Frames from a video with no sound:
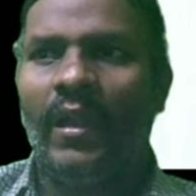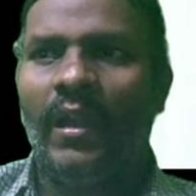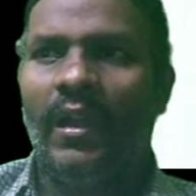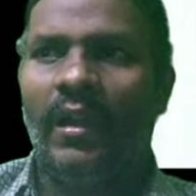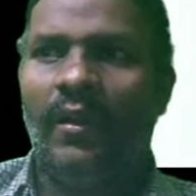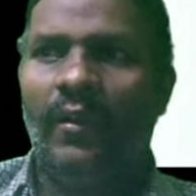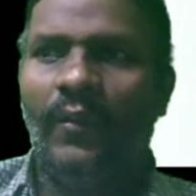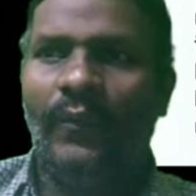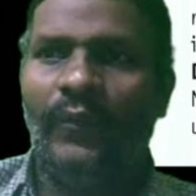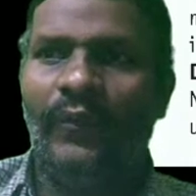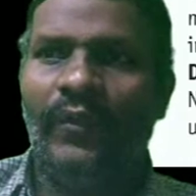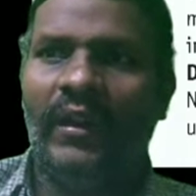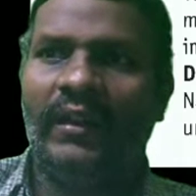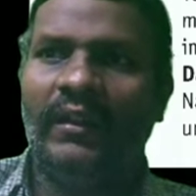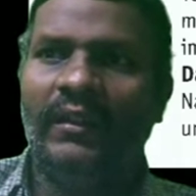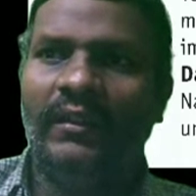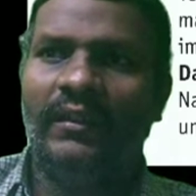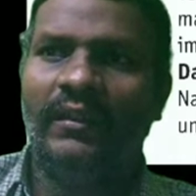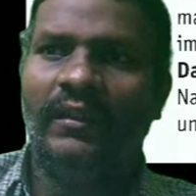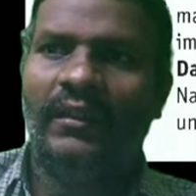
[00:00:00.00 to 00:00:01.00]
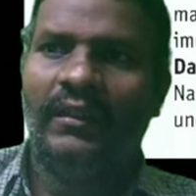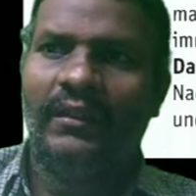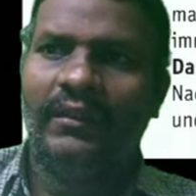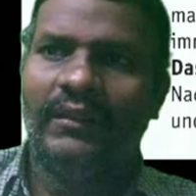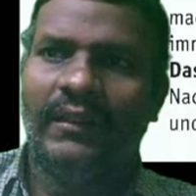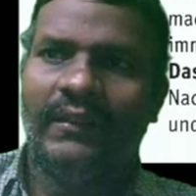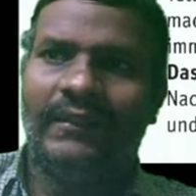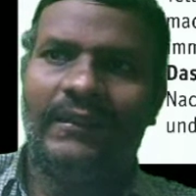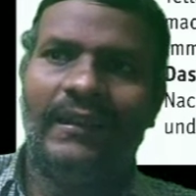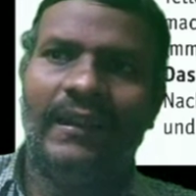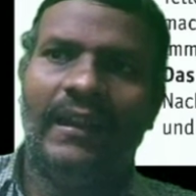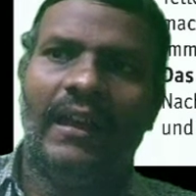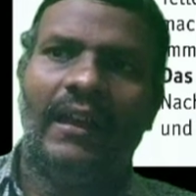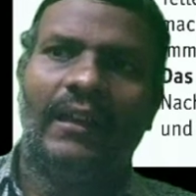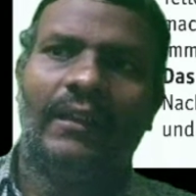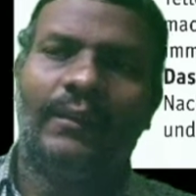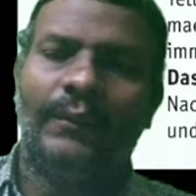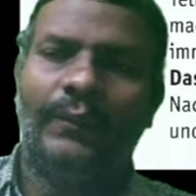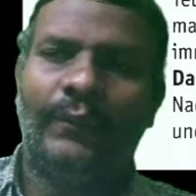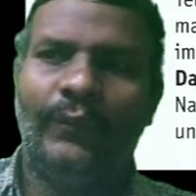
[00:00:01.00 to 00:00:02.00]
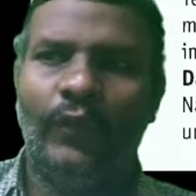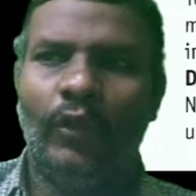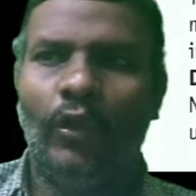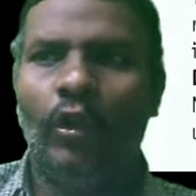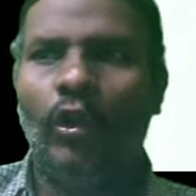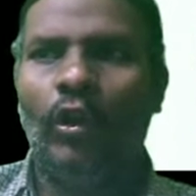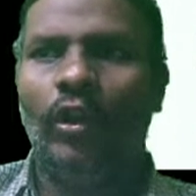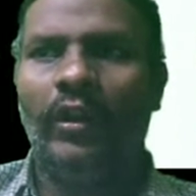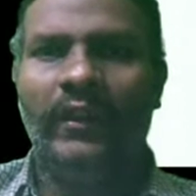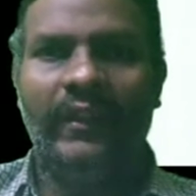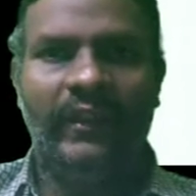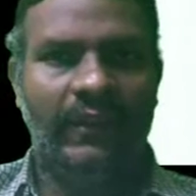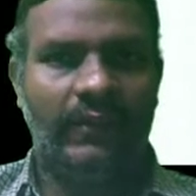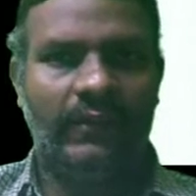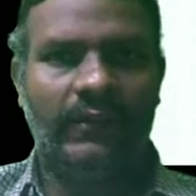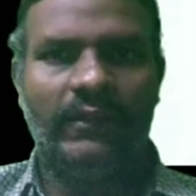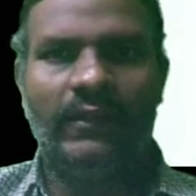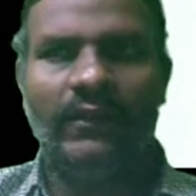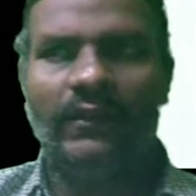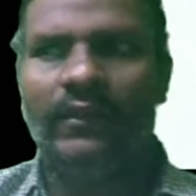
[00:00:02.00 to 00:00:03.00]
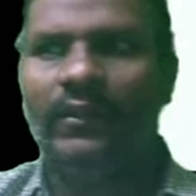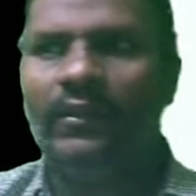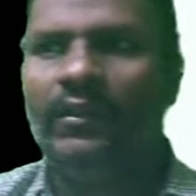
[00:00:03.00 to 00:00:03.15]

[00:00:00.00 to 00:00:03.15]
wann das Glas voll ist.